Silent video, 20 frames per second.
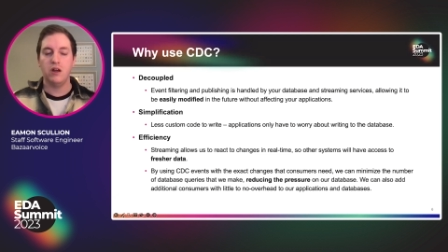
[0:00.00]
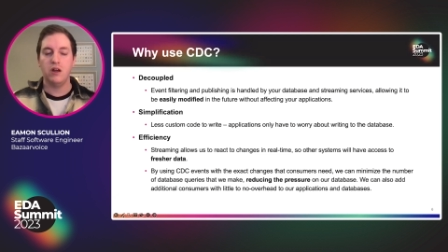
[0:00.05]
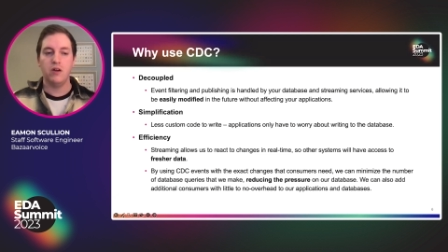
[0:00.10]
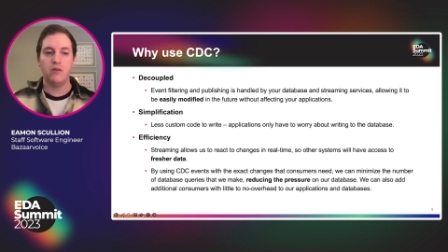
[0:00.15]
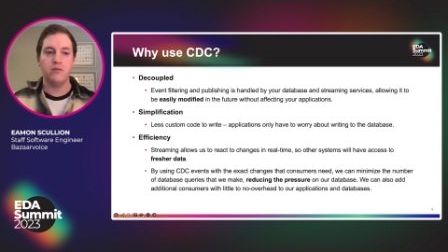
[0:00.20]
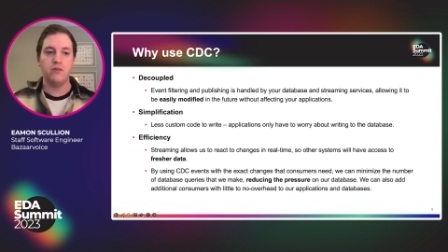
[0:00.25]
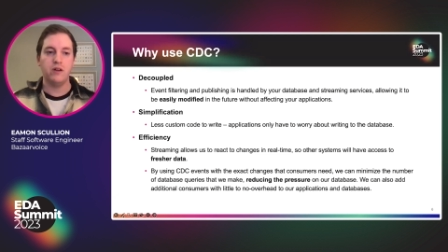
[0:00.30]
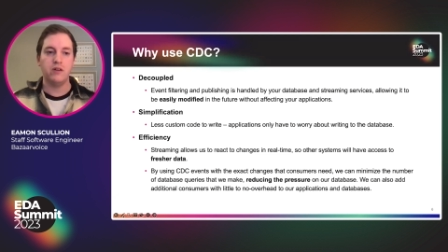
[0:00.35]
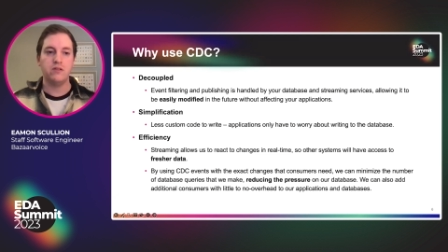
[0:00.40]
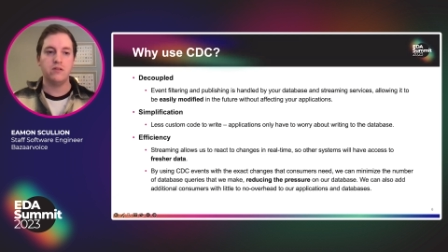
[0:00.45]

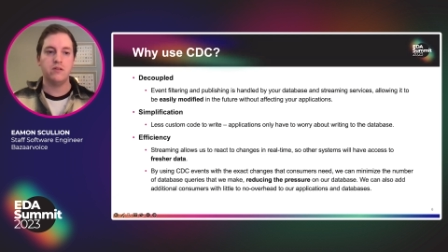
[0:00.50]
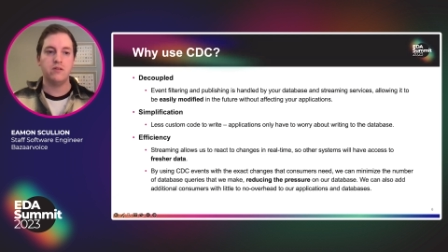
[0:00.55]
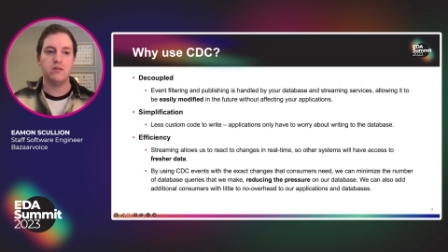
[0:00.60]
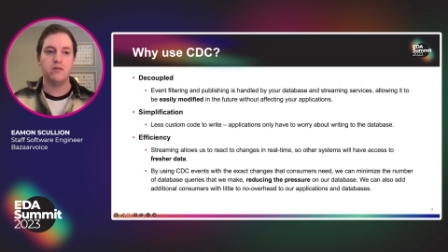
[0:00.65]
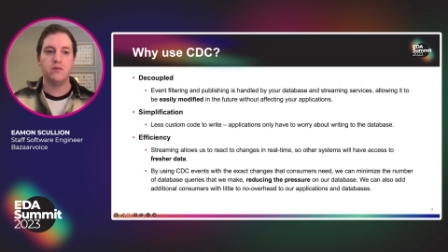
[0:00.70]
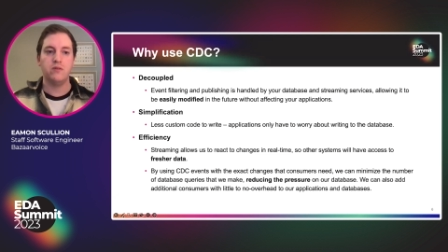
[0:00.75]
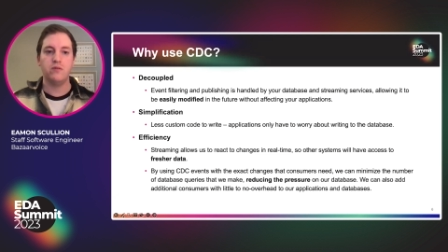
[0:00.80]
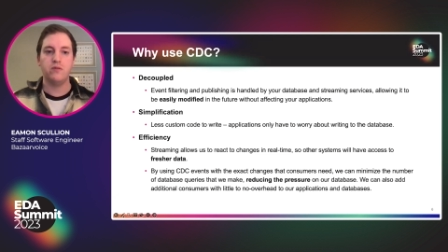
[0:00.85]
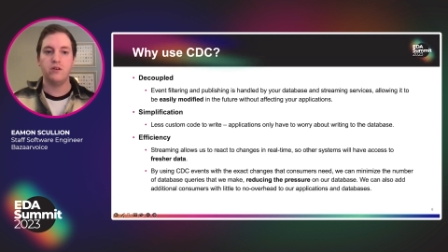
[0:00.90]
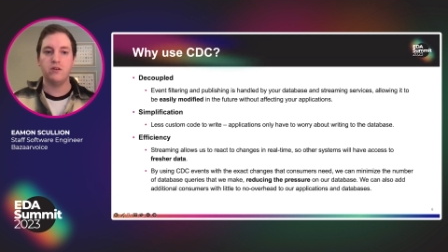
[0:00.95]
event
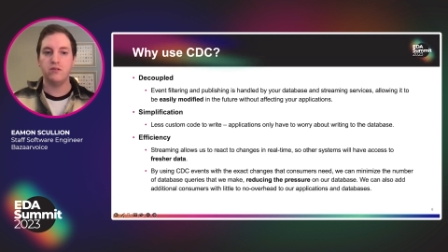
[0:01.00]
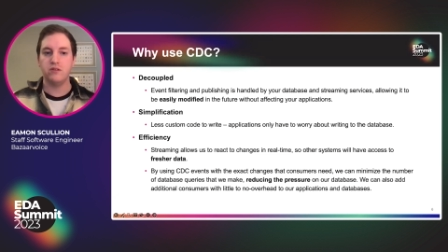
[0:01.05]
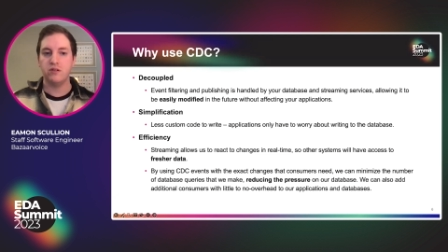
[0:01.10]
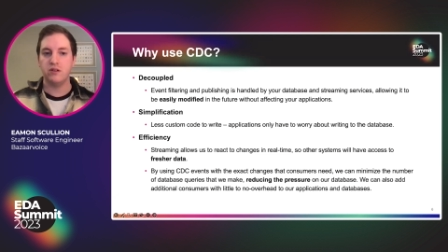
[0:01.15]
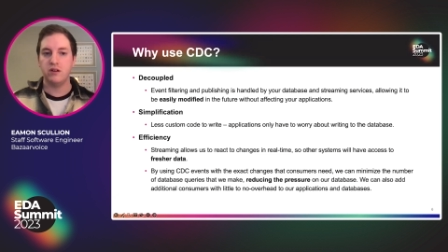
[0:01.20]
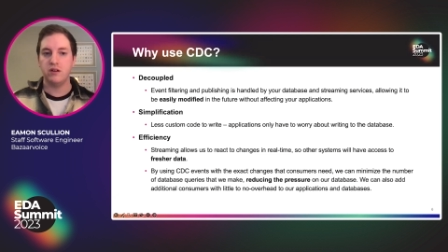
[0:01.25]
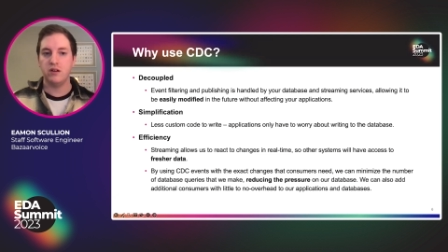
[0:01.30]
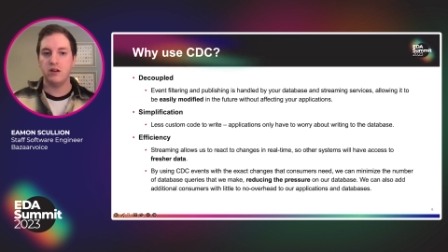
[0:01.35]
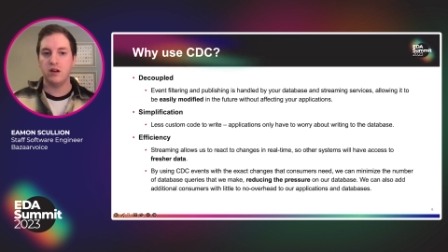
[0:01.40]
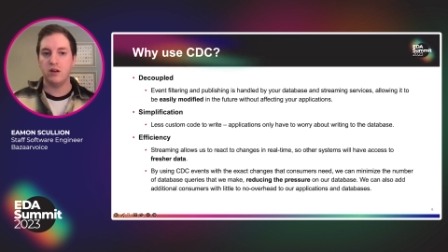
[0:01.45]

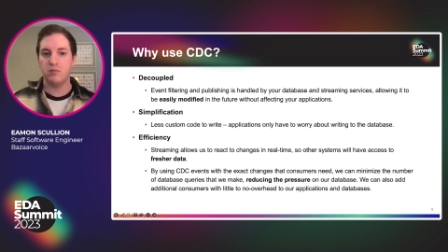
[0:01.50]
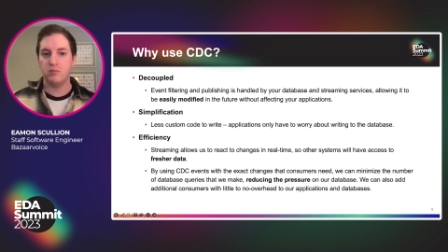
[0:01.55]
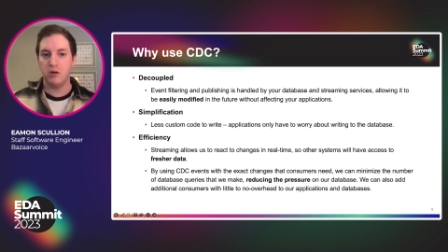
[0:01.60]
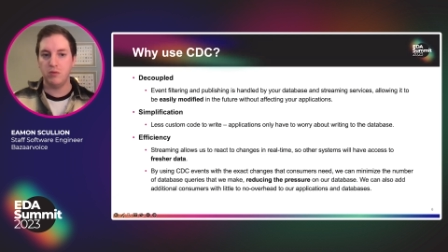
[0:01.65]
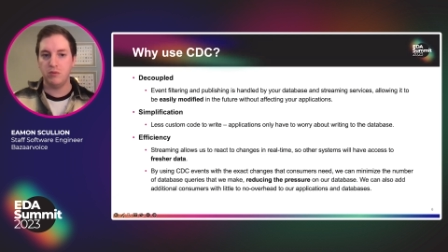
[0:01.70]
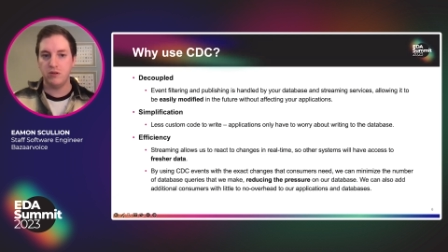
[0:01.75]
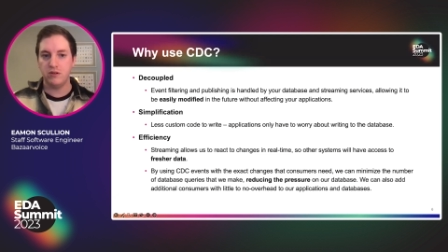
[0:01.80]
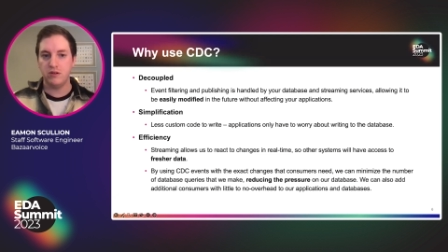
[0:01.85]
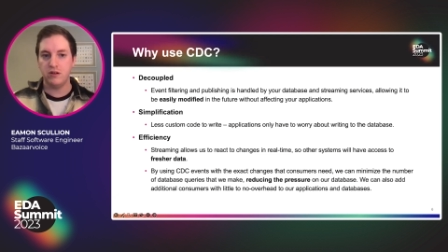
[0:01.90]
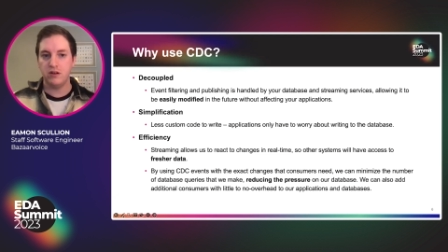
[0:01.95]
filtering and
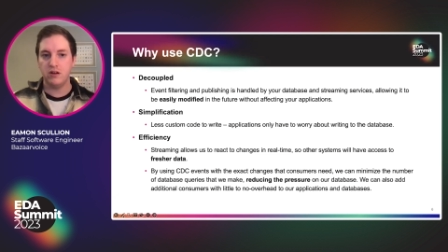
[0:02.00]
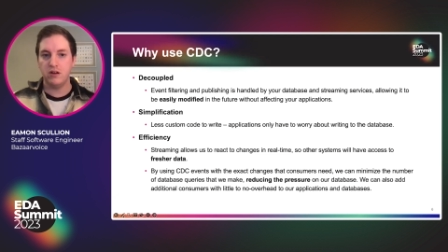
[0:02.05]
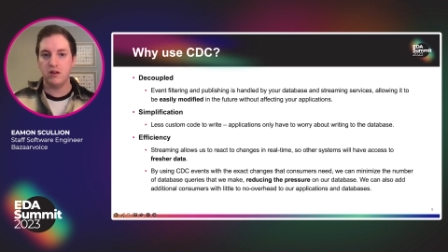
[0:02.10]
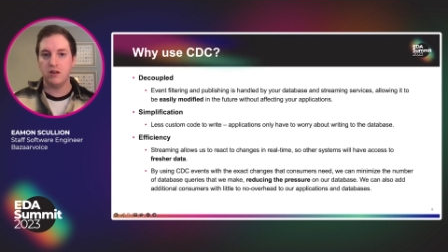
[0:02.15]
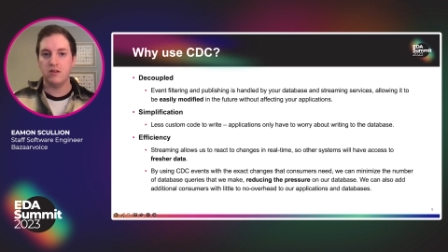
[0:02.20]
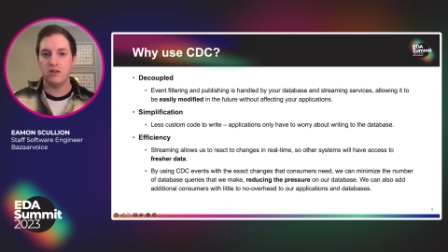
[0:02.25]
publishing